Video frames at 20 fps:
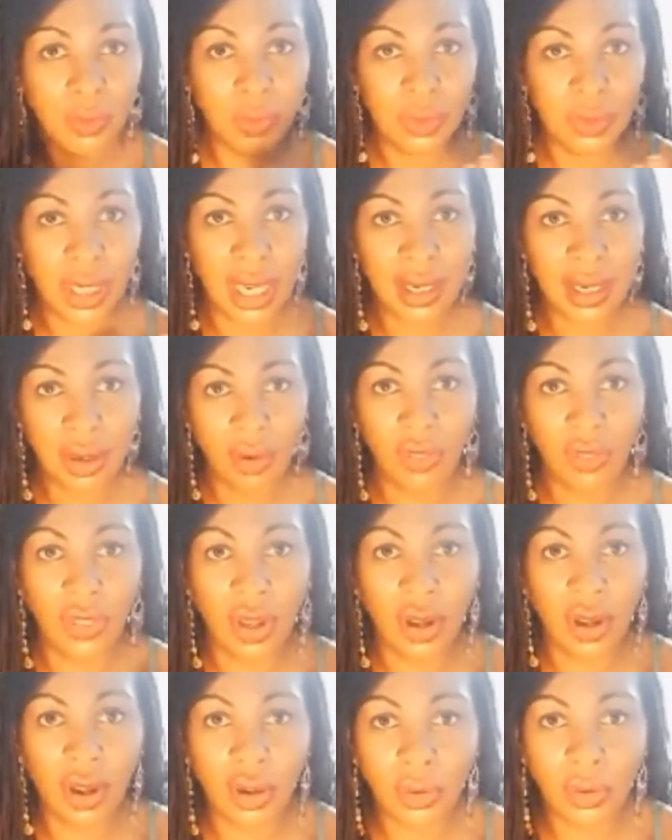Don't take
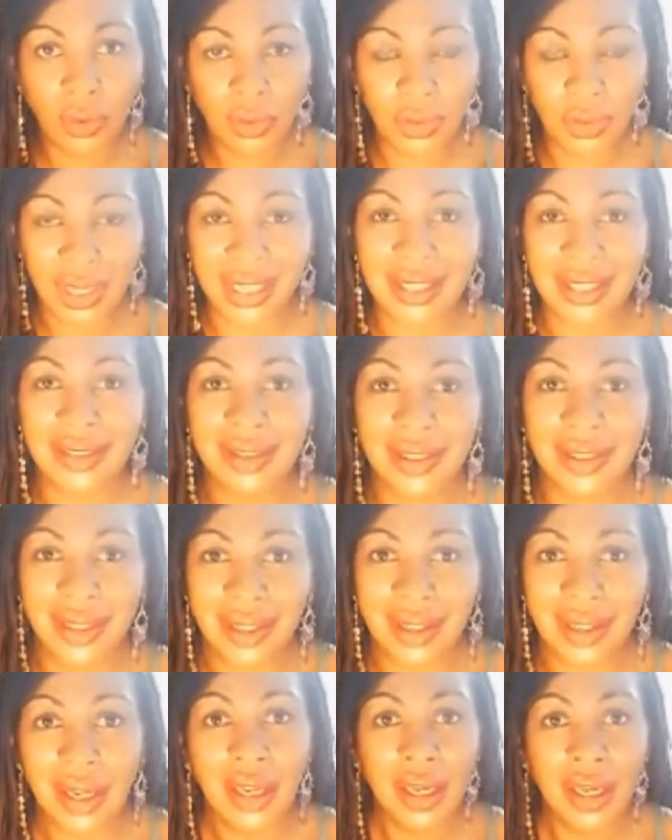on the whole thing
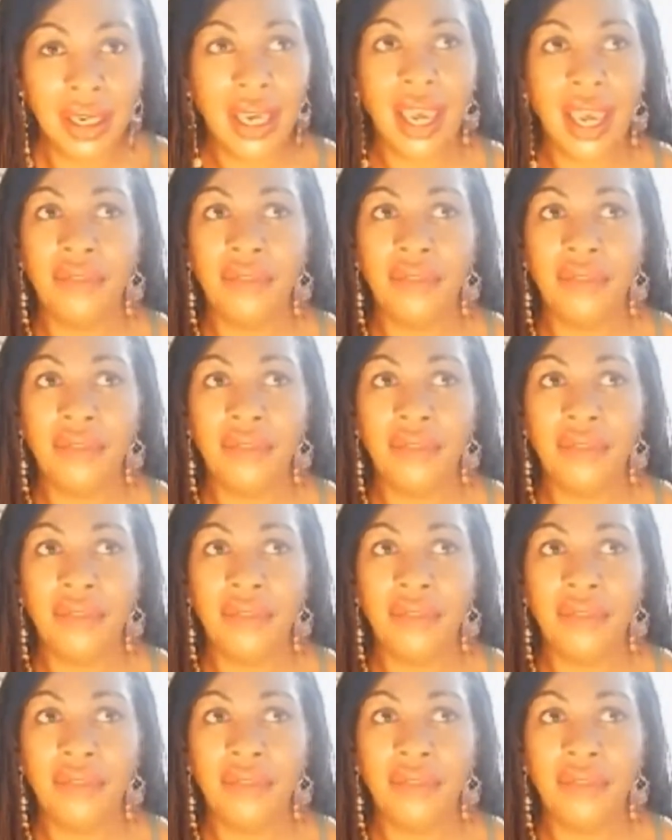and think